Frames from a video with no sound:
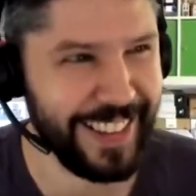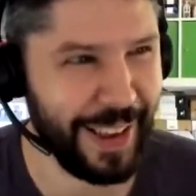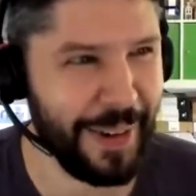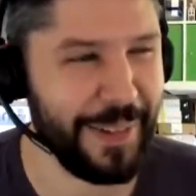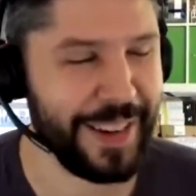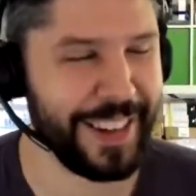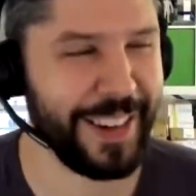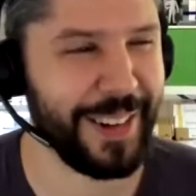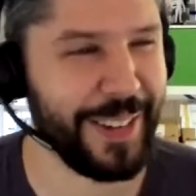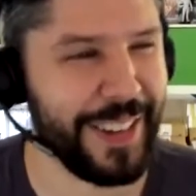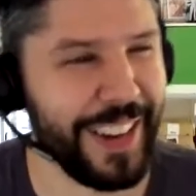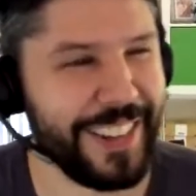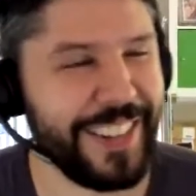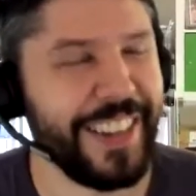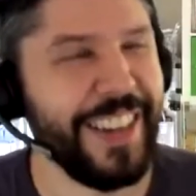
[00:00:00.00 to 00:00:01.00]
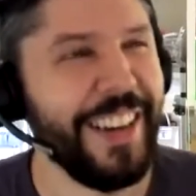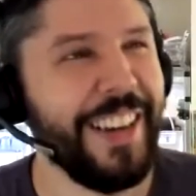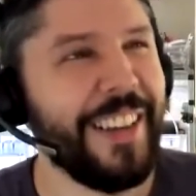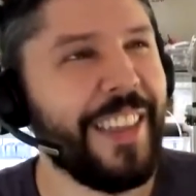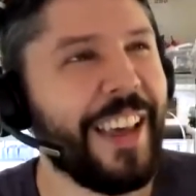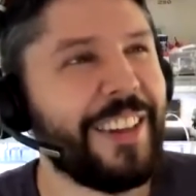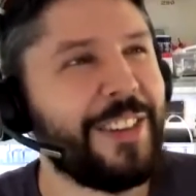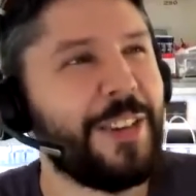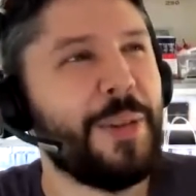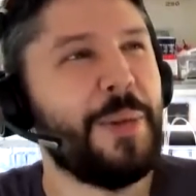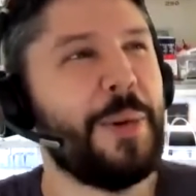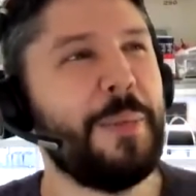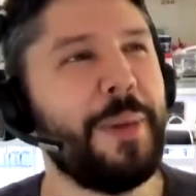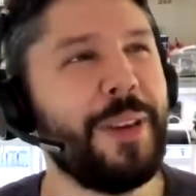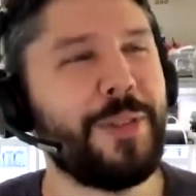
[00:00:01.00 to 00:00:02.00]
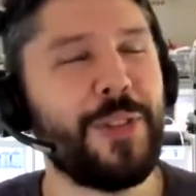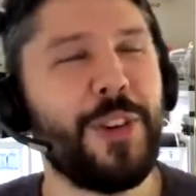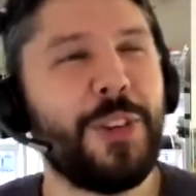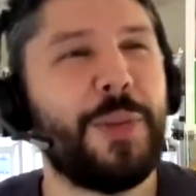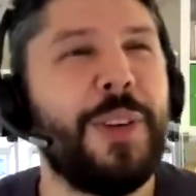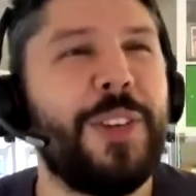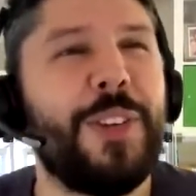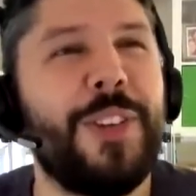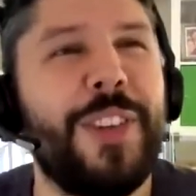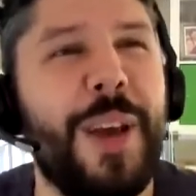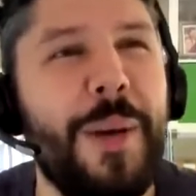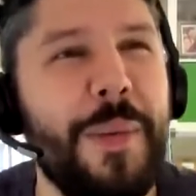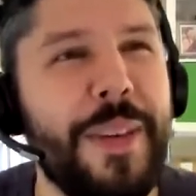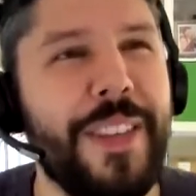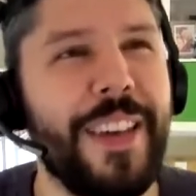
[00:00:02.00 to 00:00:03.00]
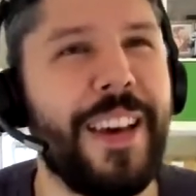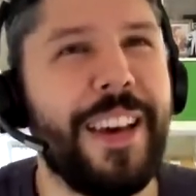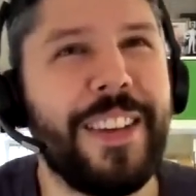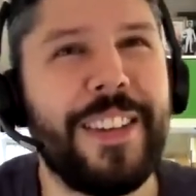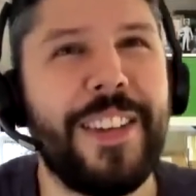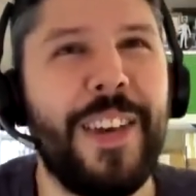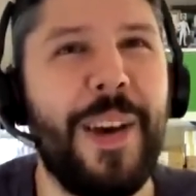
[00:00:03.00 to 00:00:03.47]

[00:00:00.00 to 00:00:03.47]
There we go. That you wouldn't be the first one to tell me that.